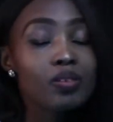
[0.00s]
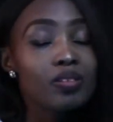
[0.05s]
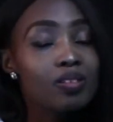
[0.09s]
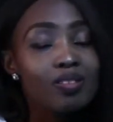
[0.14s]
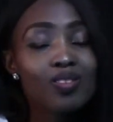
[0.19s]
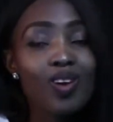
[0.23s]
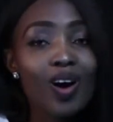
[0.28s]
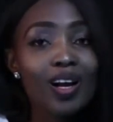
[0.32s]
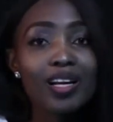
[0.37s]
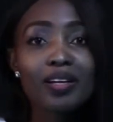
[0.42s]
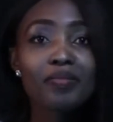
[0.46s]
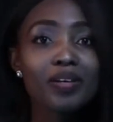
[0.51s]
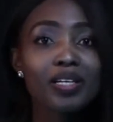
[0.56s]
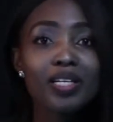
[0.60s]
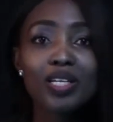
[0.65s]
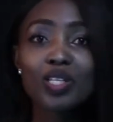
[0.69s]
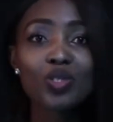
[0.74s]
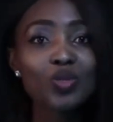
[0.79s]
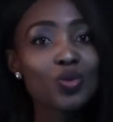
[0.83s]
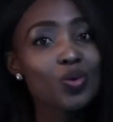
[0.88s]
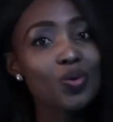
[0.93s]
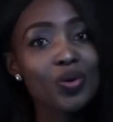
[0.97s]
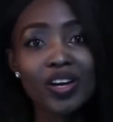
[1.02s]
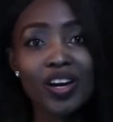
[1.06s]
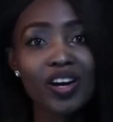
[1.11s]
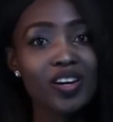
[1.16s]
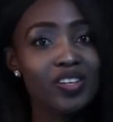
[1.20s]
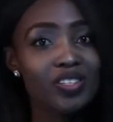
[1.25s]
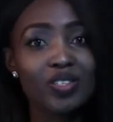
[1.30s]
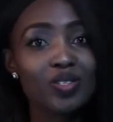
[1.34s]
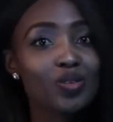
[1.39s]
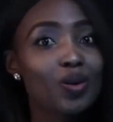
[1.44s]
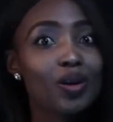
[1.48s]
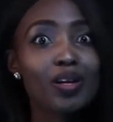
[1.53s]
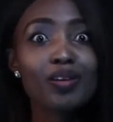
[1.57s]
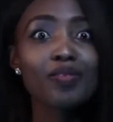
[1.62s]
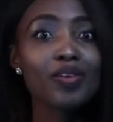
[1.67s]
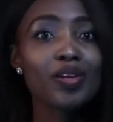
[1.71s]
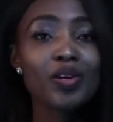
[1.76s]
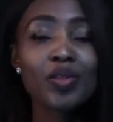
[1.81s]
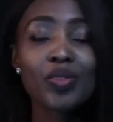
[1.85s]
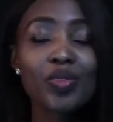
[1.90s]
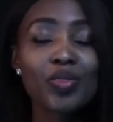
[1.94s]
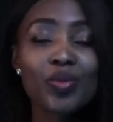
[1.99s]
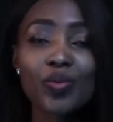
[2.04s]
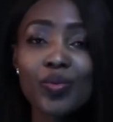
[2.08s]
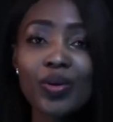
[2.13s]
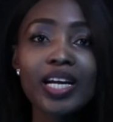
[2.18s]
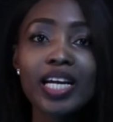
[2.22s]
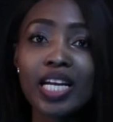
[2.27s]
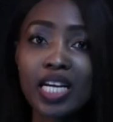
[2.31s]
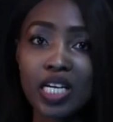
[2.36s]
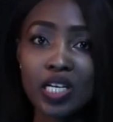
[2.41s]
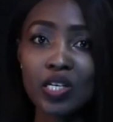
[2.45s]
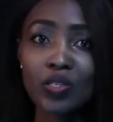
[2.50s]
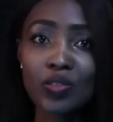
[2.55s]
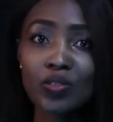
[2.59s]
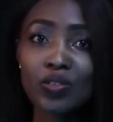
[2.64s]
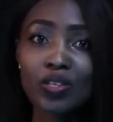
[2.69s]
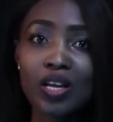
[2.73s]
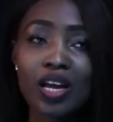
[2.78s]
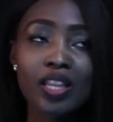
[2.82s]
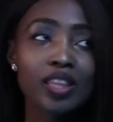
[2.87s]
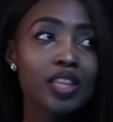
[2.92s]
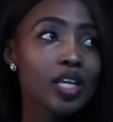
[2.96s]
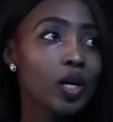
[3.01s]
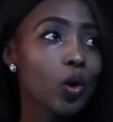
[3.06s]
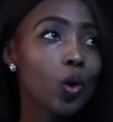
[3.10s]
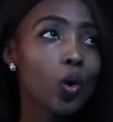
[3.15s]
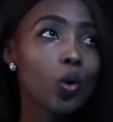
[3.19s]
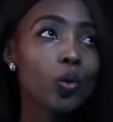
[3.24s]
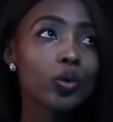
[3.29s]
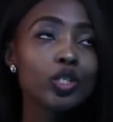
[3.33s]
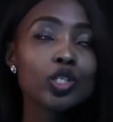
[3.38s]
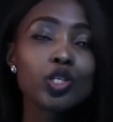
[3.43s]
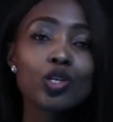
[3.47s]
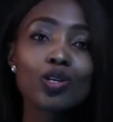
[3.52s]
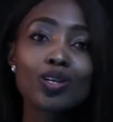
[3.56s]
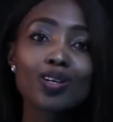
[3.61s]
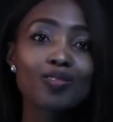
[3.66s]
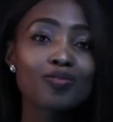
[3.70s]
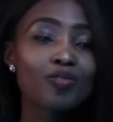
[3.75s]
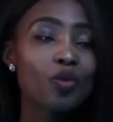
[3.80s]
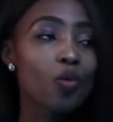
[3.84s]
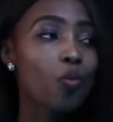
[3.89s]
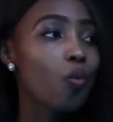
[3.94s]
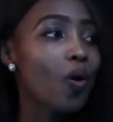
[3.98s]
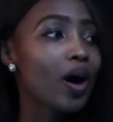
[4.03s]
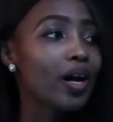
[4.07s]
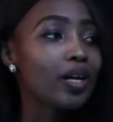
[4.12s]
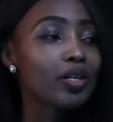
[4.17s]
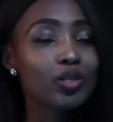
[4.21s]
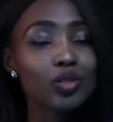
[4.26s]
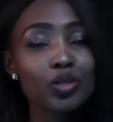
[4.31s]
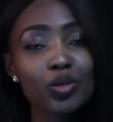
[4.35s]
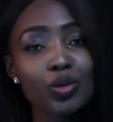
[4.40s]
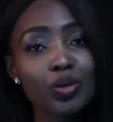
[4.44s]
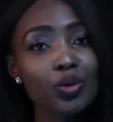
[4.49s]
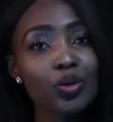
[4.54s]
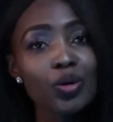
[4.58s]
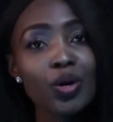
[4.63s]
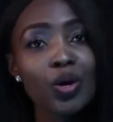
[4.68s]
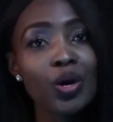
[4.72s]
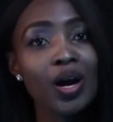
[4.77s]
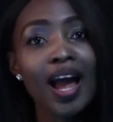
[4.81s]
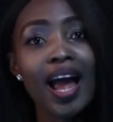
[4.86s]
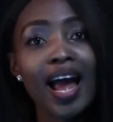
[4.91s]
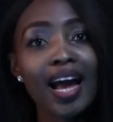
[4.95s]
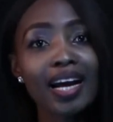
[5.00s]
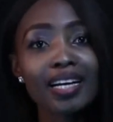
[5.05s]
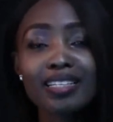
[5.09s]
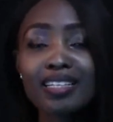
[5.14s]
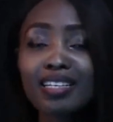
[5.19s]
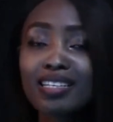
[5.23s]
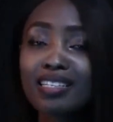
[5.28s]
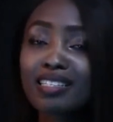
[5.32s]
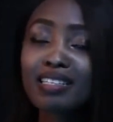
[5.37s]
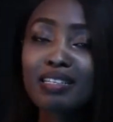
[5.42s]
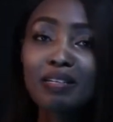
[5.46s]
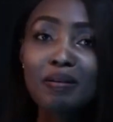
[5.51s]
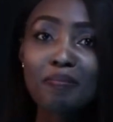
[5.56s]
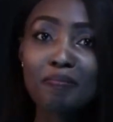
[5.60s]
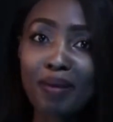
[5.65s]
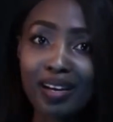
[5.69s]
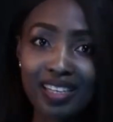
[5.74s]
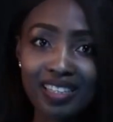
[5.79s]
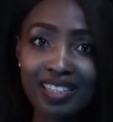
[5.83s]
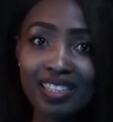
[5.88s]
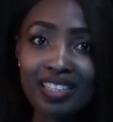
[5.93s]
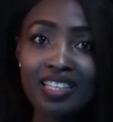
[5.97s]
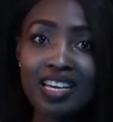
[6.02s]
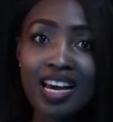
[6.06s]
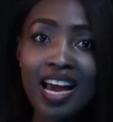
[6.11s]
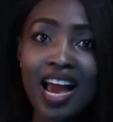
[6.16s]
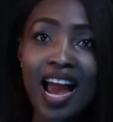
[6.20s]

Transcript: Not even in 2 years, not even in 3 years. They're always looking for 1-2 actors in a month.